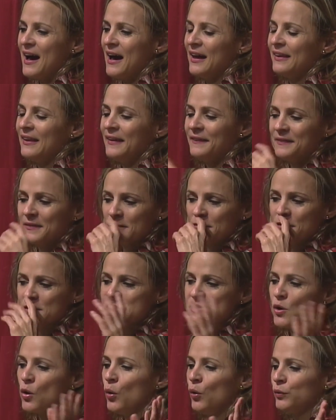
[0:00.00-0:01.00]
like these
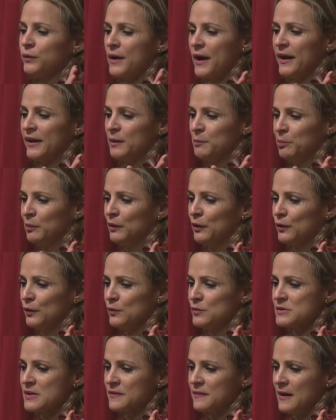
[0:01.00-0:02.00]
old kind of
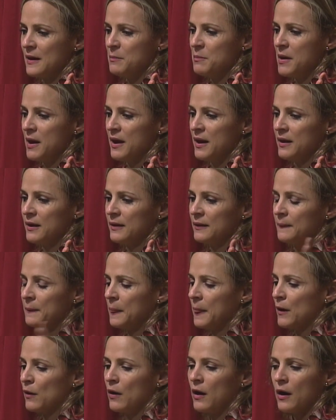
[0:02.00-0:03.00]
balloons that they make, and
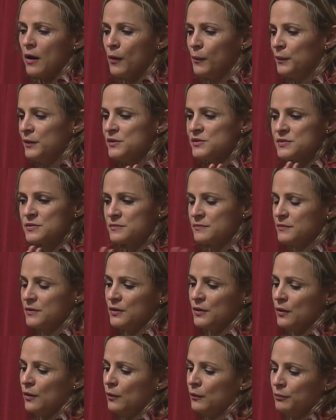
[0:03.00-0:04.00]
I always, you
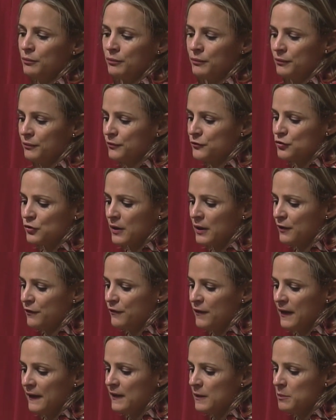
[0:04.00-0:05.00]
know, try to
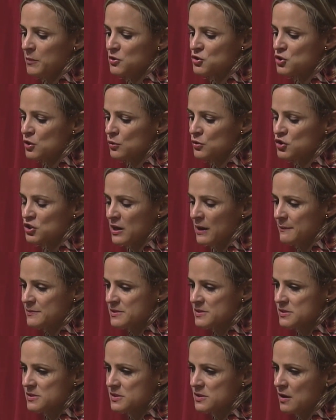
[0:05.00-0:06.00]
find them in joke shops
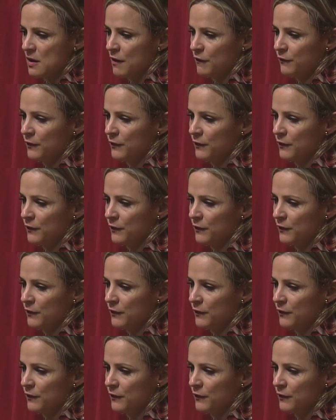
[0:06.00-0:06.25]
and stuff.